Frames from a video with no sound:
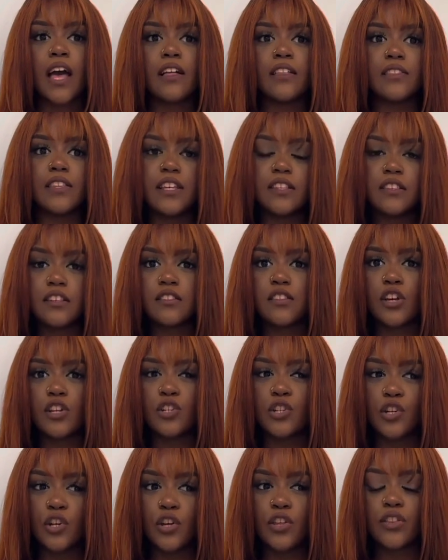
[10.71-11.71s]
This is a
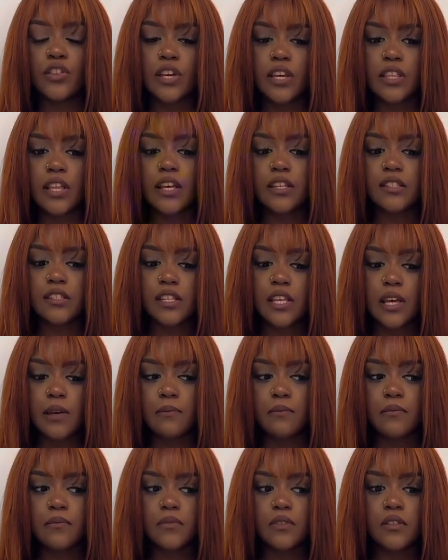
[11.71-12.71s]
new thing that
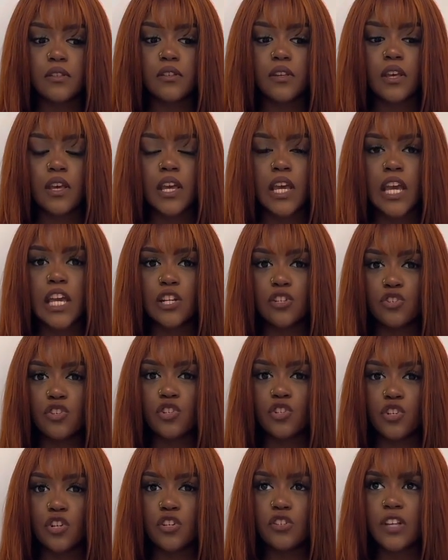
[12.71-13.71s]
Skims
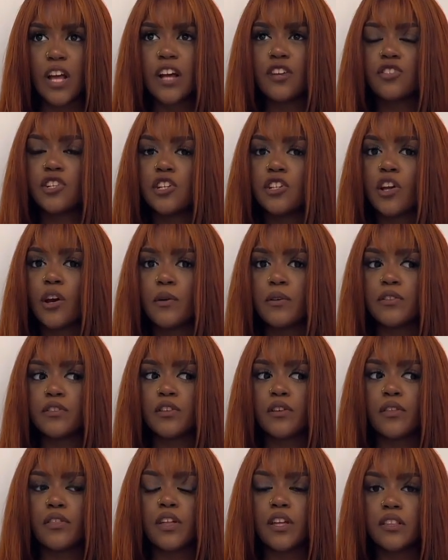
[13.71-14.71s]
introduced. Actually, no, it's a
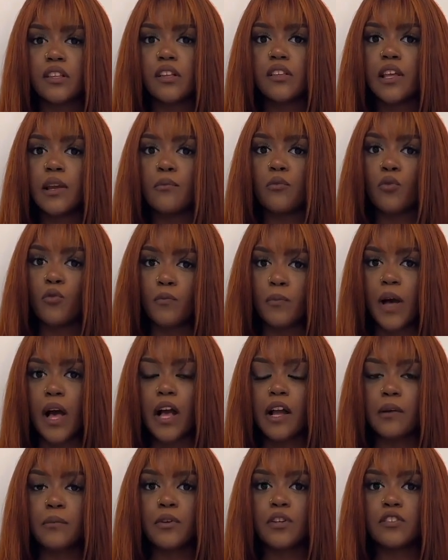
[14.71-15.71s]
thing that they brought
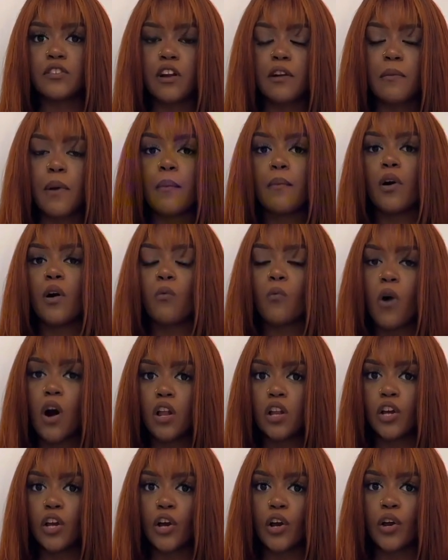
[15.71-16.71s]
back, because I remember a
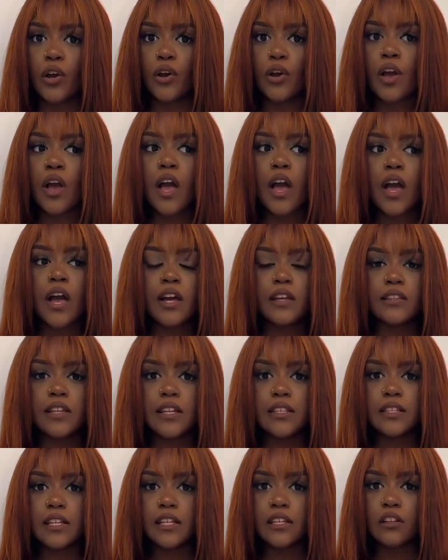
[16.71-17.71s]
while ago they
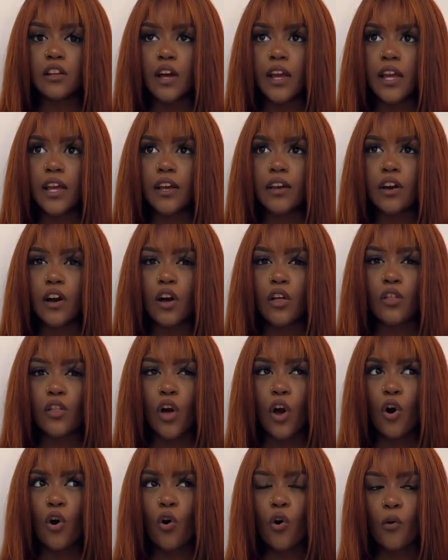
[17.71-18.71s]
did like a
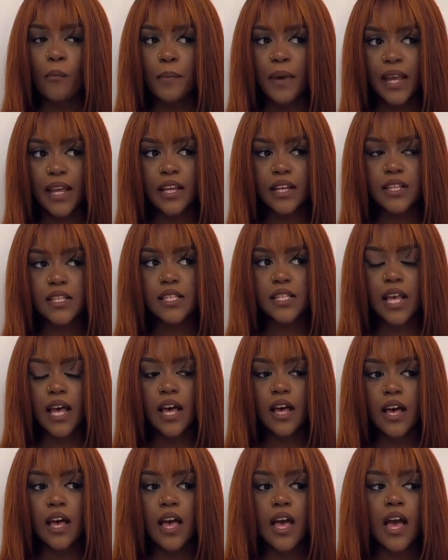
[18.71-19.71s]
hot pink
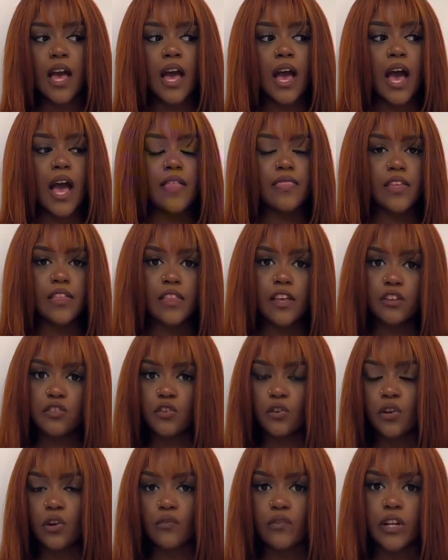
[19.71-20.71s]
set, and then that
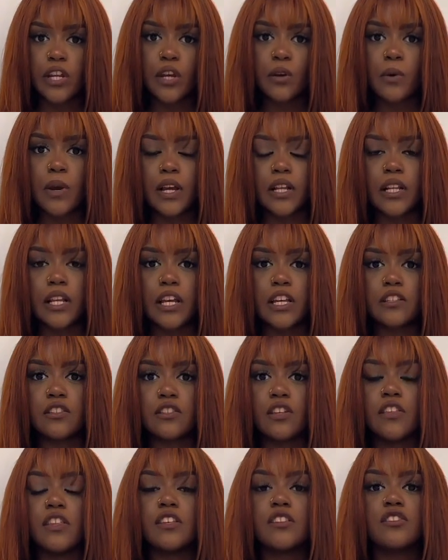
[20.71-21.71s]
sold out really quickly.
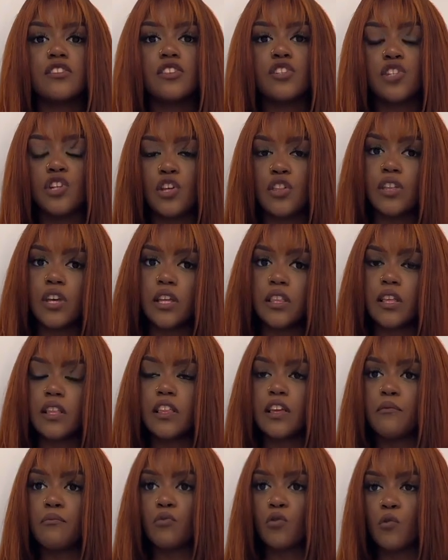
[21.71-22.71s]
So this is a new thing that
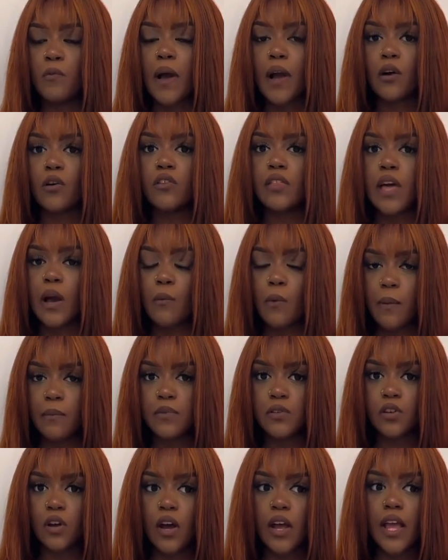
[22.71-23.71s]
they've brought back on their
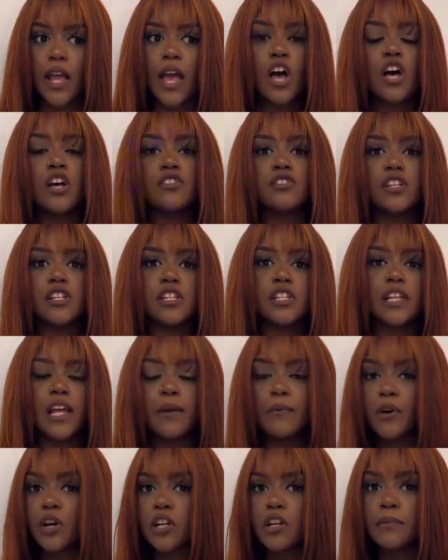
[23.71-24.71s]
website. So today
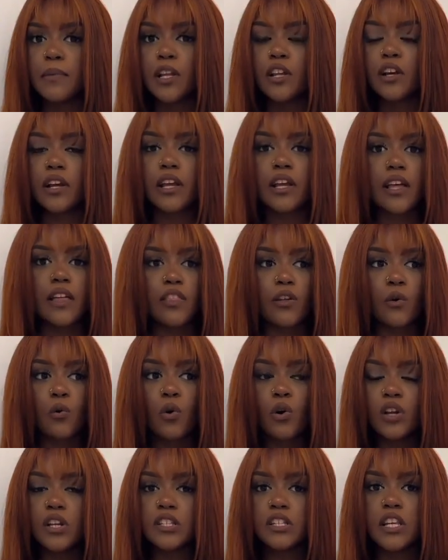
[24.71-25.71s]
we're going to be looking at the
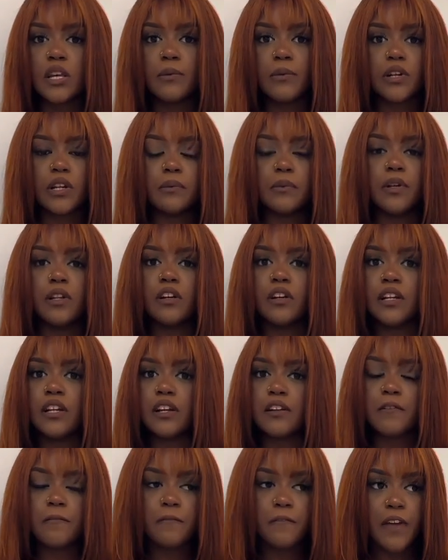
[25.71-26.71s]
quality, we're going to be looking
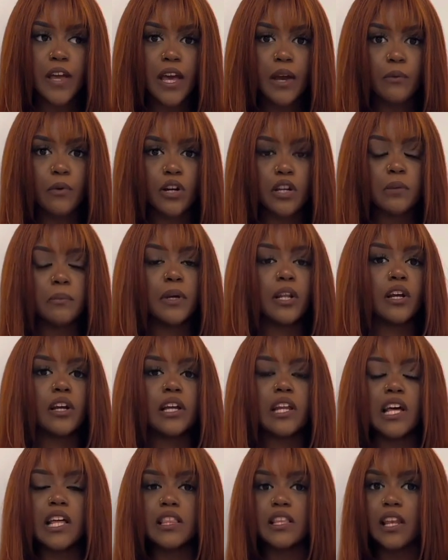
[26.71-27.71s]
at the fit, we're going to be
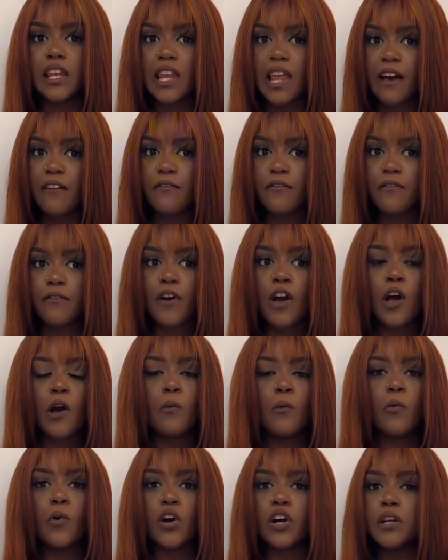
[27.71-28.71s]
looking at the length,
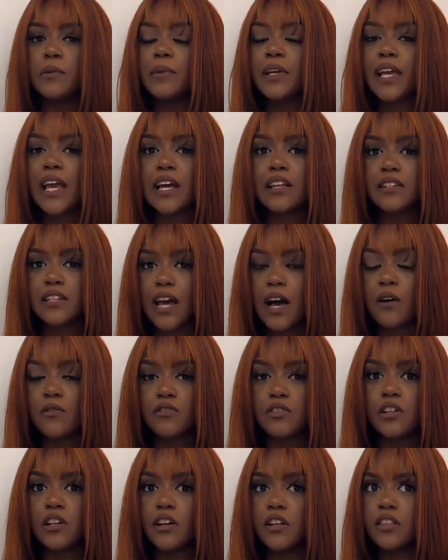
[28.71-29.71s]
we're going to be getting down
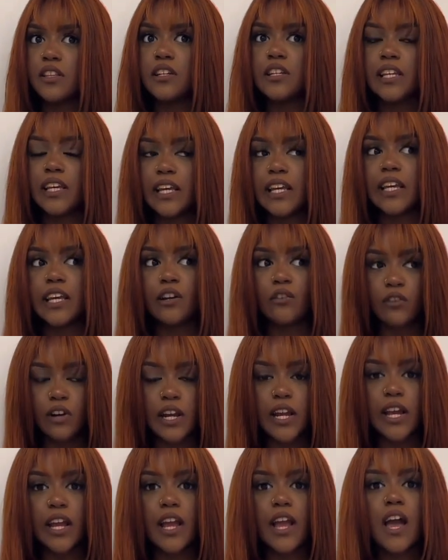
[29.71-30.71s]
to like the
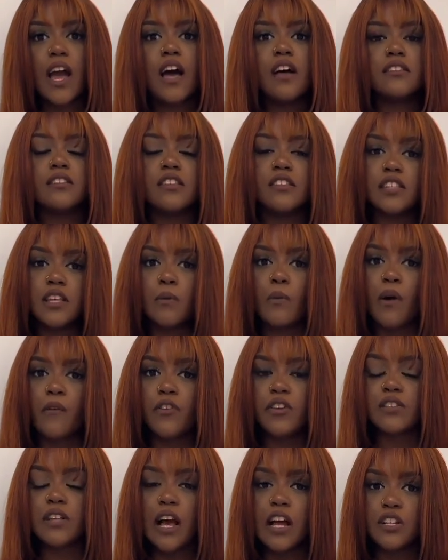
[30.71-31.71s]
nitty-gritty to see whether
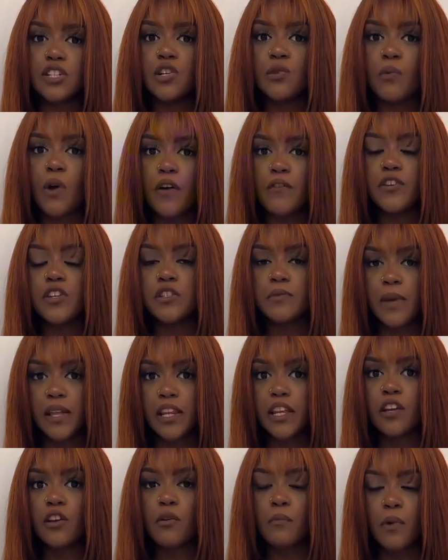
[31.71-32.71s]
it's actually worth you
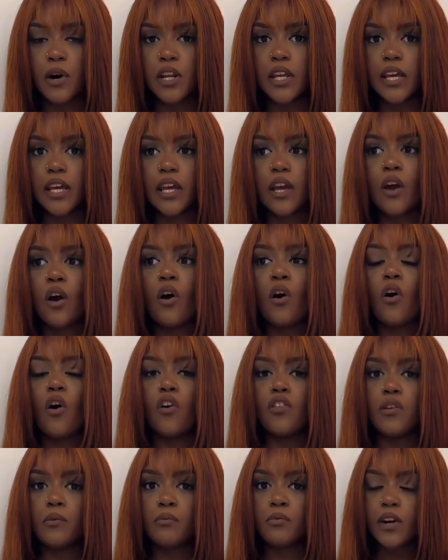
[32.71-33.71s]
spending your money
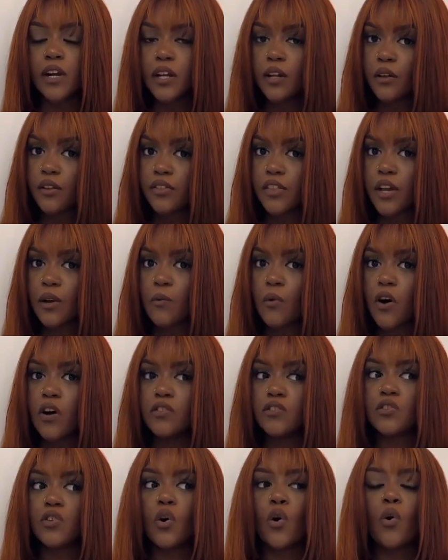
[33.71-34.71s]
on the prettylittlething
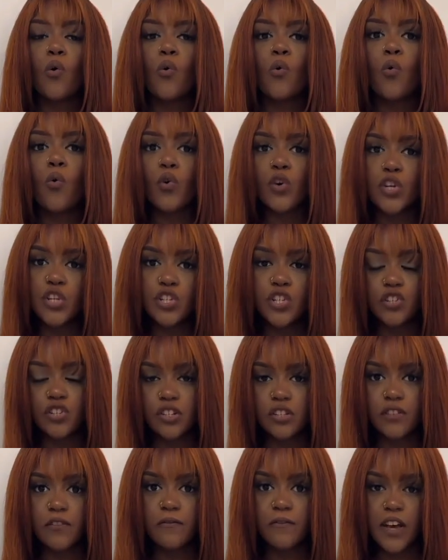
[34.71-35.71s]
ones, or you should
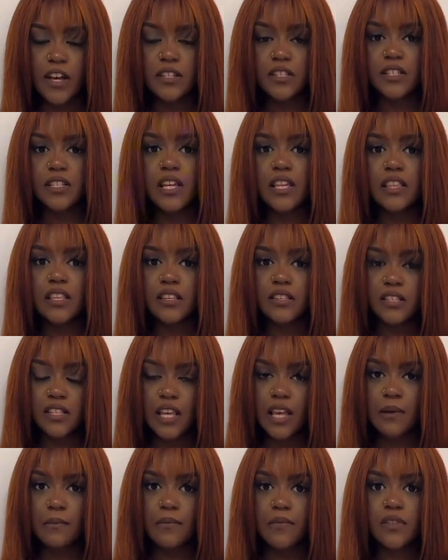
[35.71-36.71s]
just invest in the
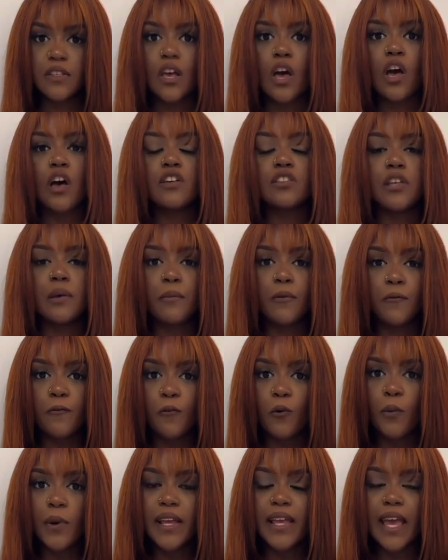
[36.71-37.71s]
Skims. So
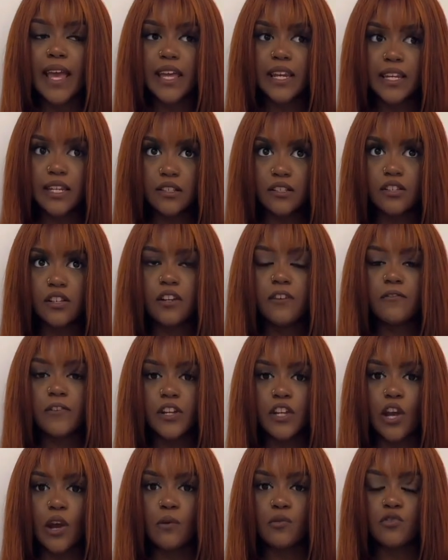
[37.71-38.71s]
before we get into the
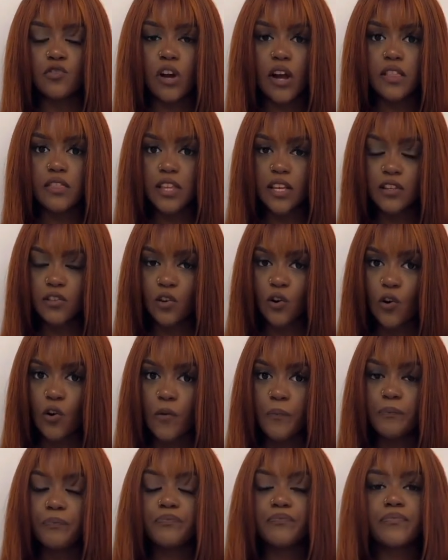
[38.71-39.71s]
video and trying things
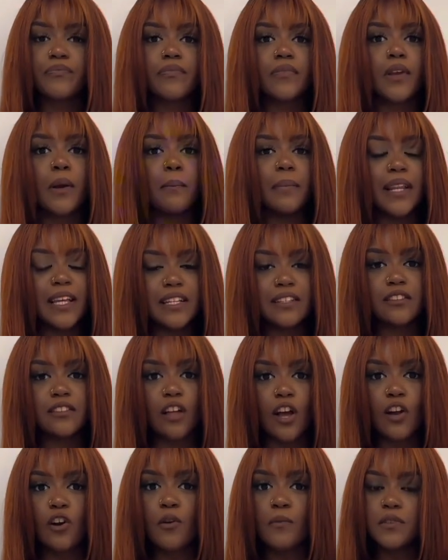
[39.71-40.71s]
on, please
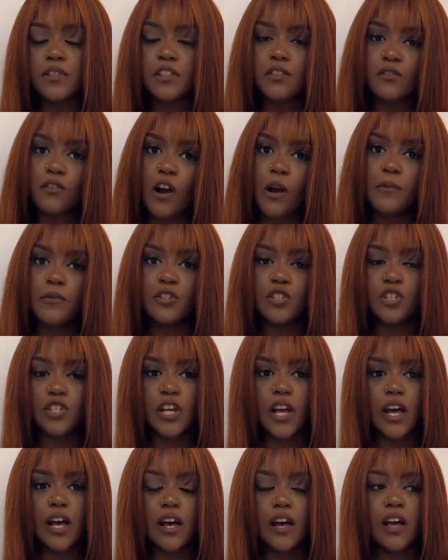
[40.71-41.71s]
like, comment, subscribe and
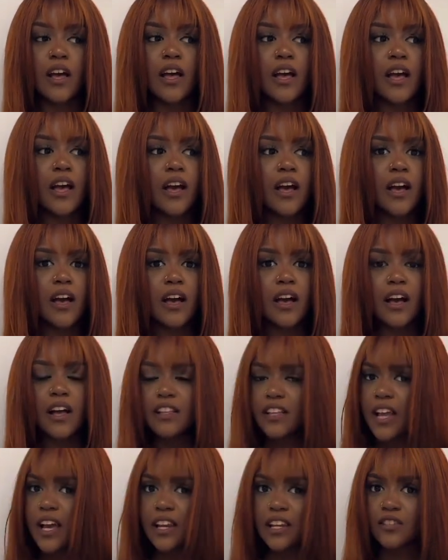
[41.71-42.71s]
share, and
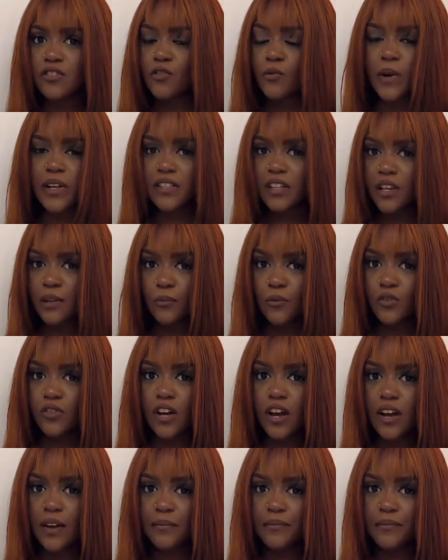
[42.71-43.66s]
yeah, let's not waste any more time.